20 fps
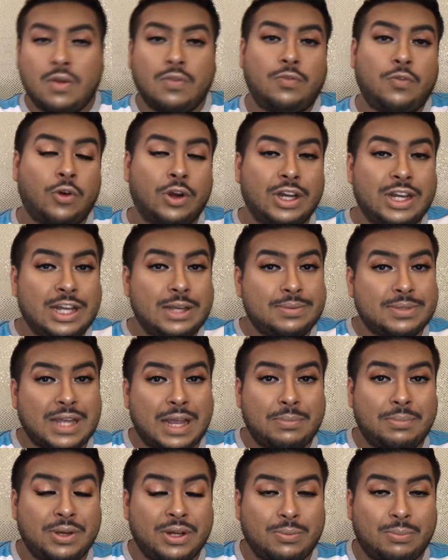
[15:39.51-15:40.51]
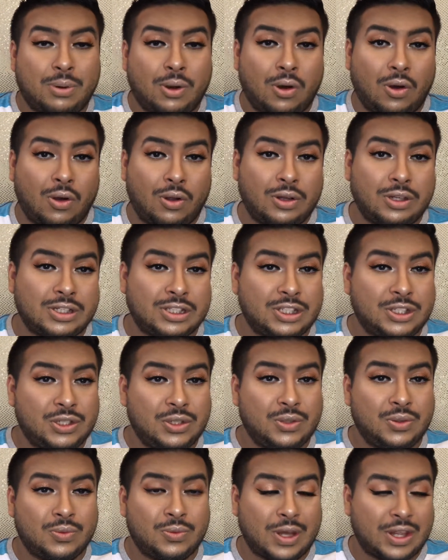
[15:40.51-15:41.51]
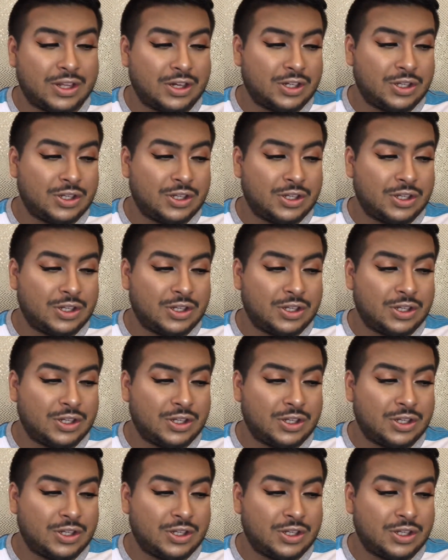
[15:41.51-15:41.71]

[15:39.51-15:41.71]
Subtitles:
For lips, I put a poll to whether